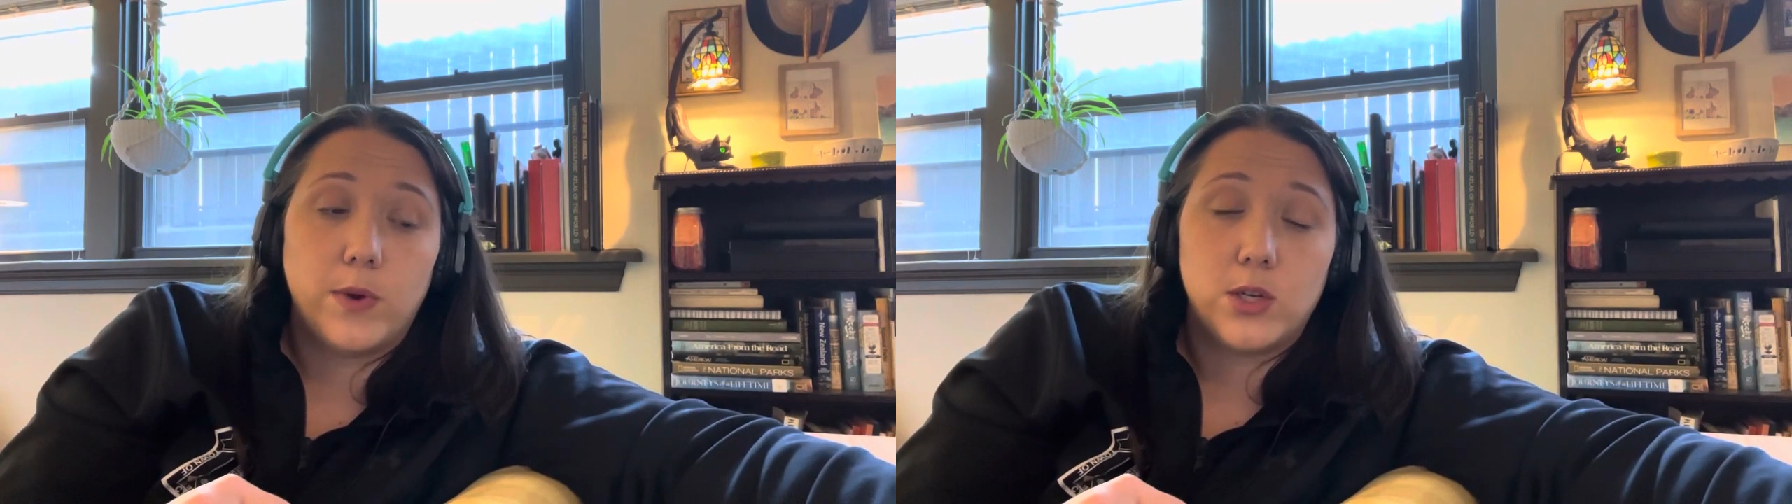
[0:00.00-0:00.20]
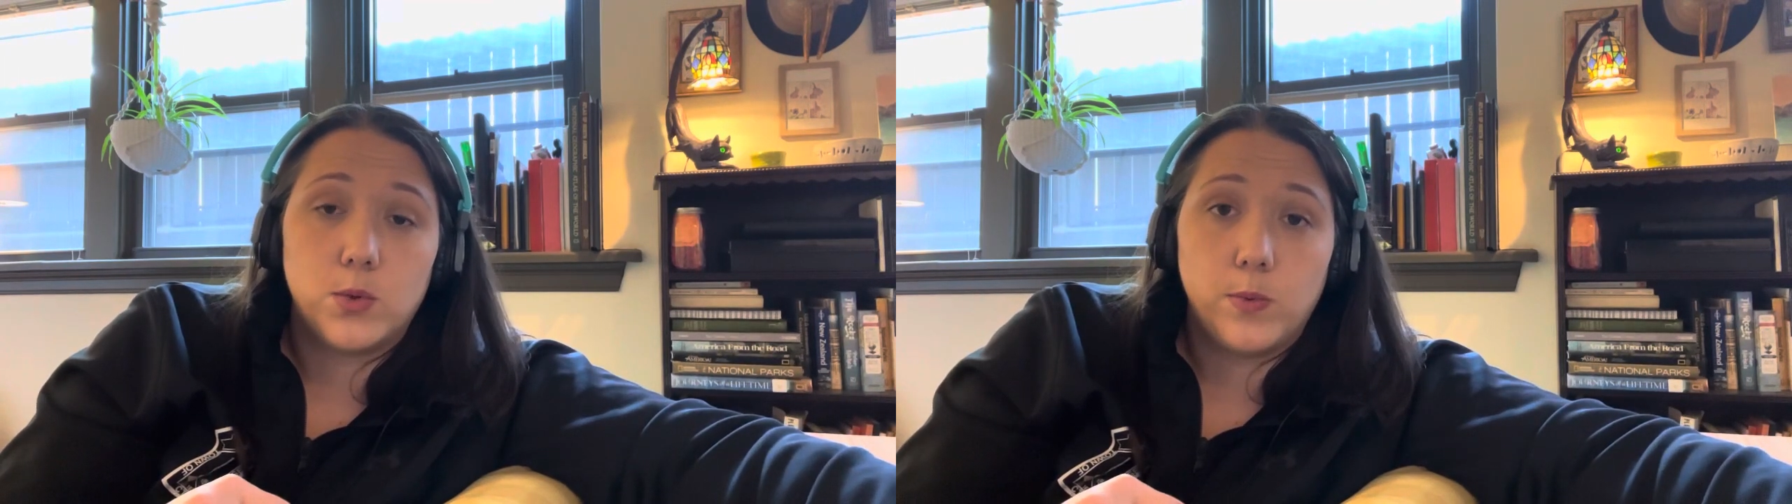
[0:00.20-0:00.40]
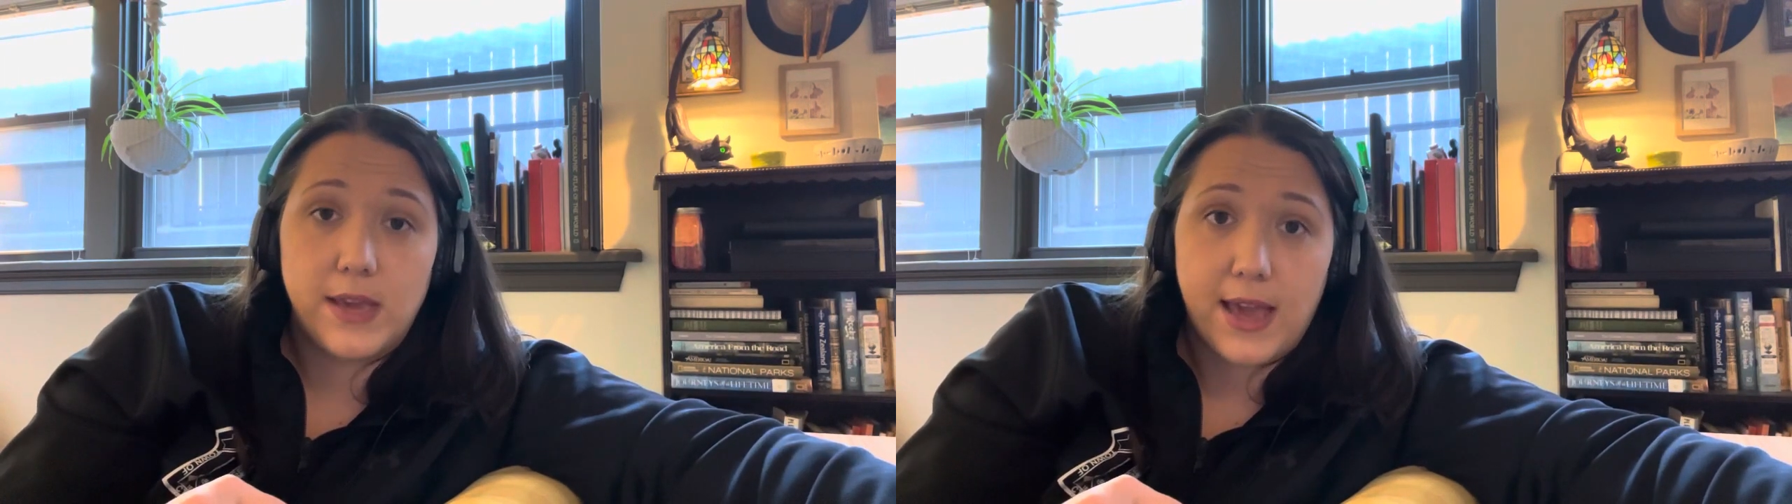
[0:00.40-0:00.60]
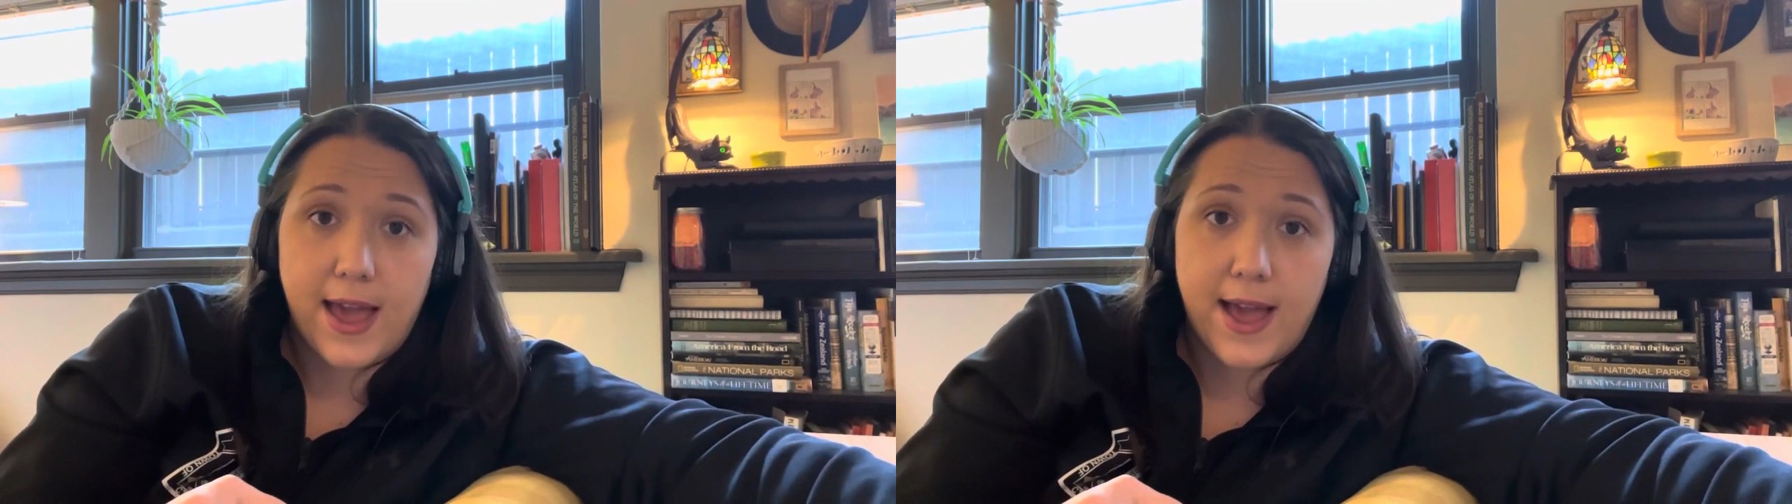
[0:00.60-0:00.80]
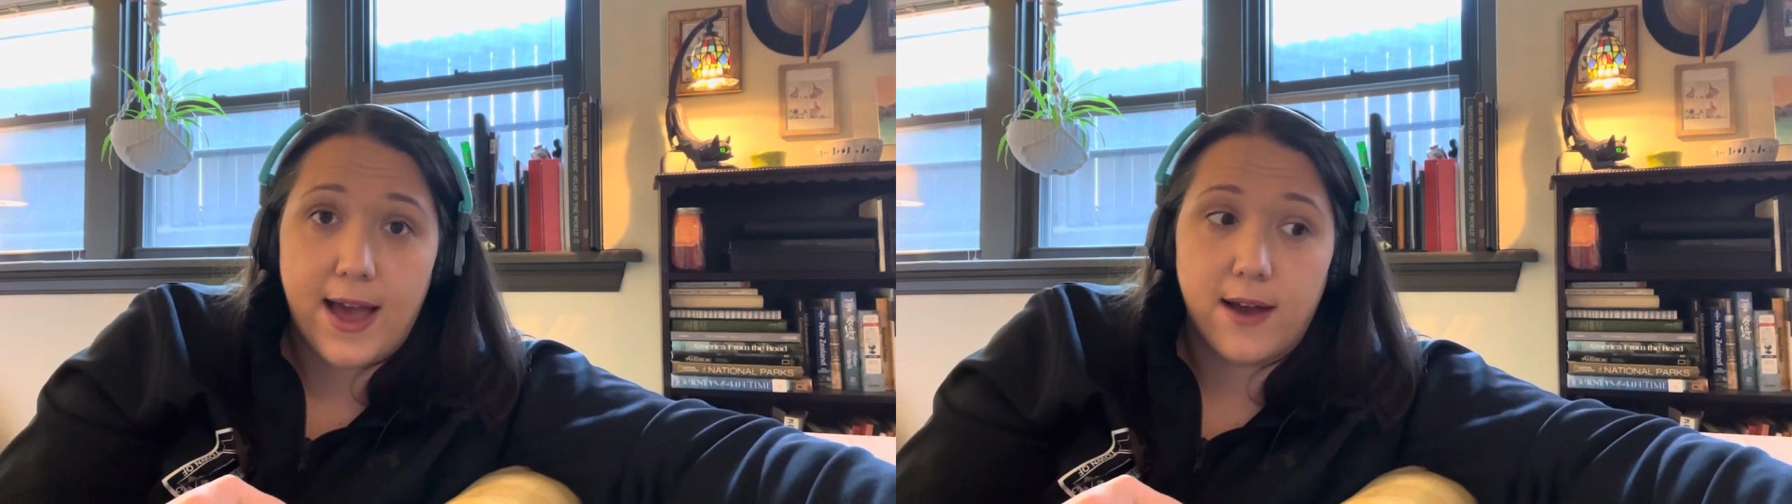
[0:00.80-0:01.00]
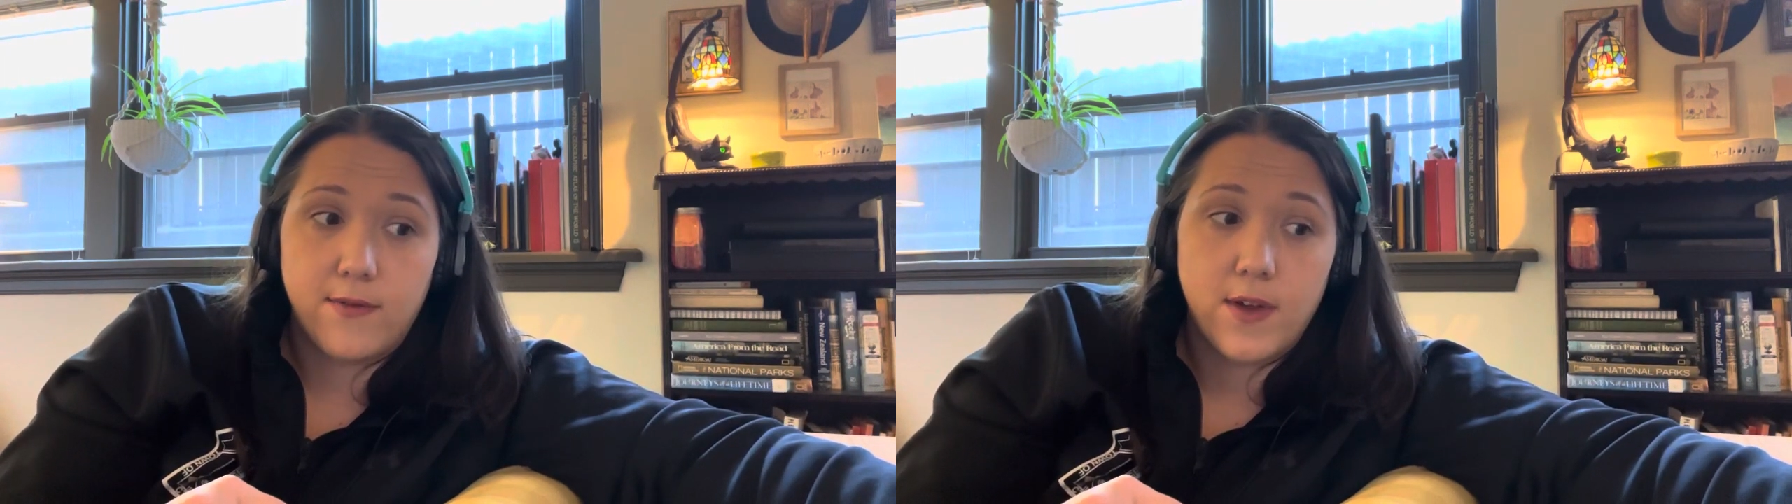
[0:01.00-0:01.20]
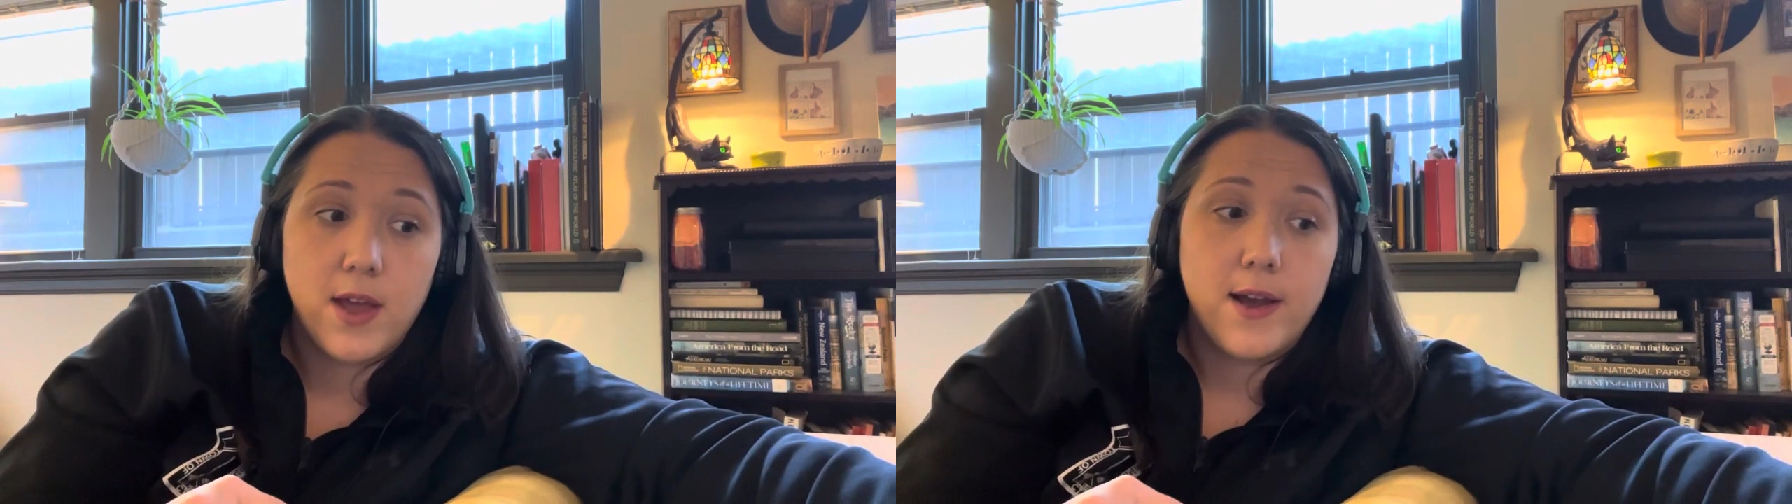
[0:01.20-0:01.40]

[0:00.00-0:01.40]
which we have,